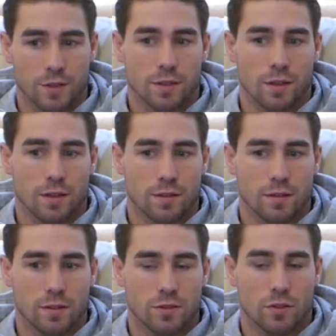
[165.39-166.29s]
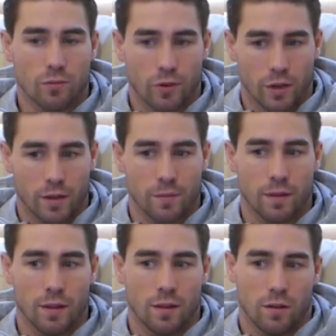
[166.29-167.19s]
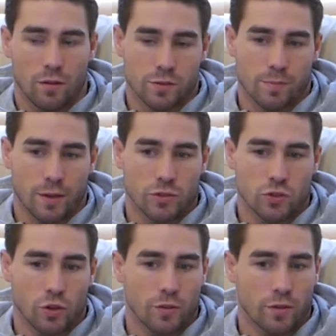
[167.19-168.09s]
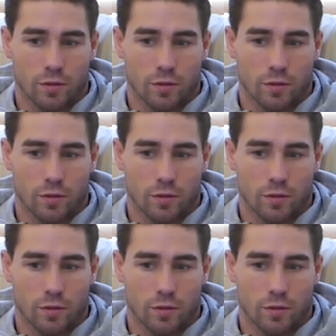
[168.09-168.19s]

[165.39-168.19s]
He's a good fighter. I respect John.